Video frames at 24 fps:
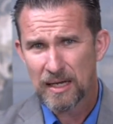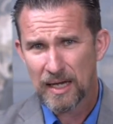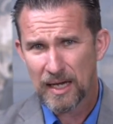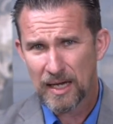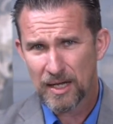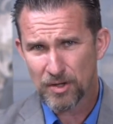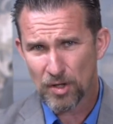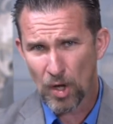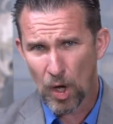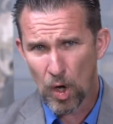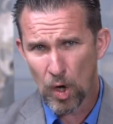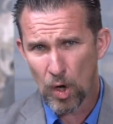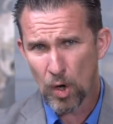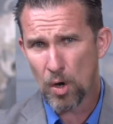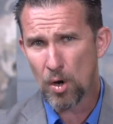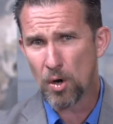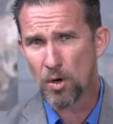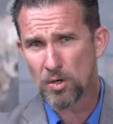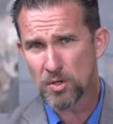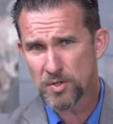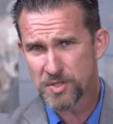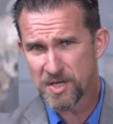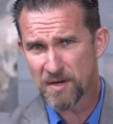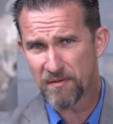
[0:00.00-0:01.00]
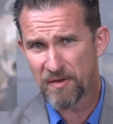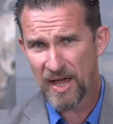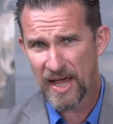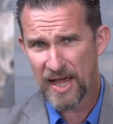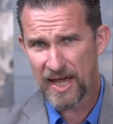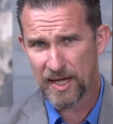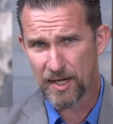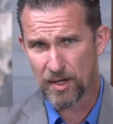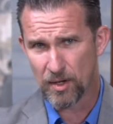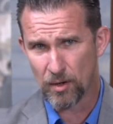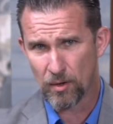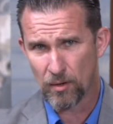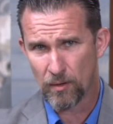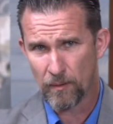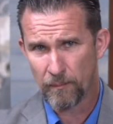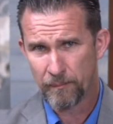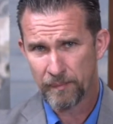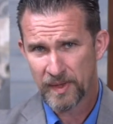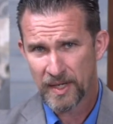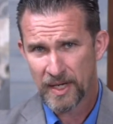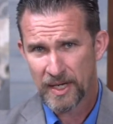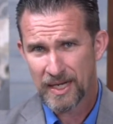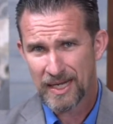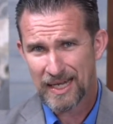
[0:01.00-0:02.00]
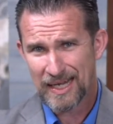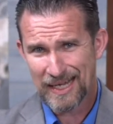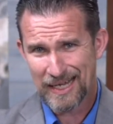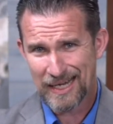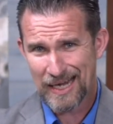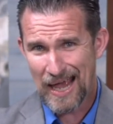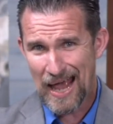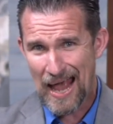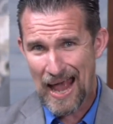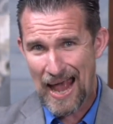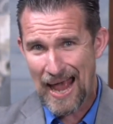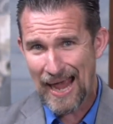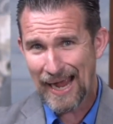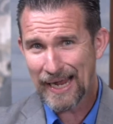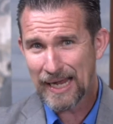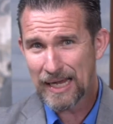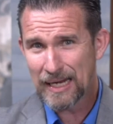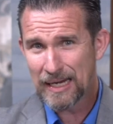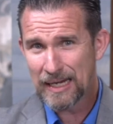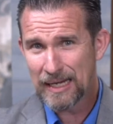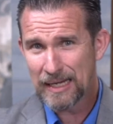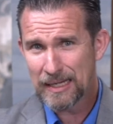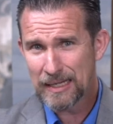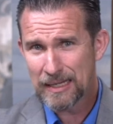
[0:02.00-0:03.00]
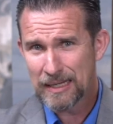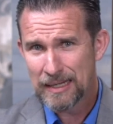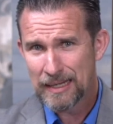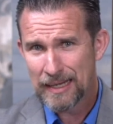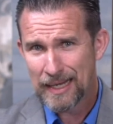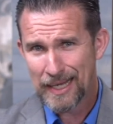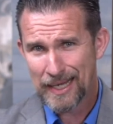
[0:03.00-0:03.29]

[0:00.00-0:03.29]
in the halls of hell in agony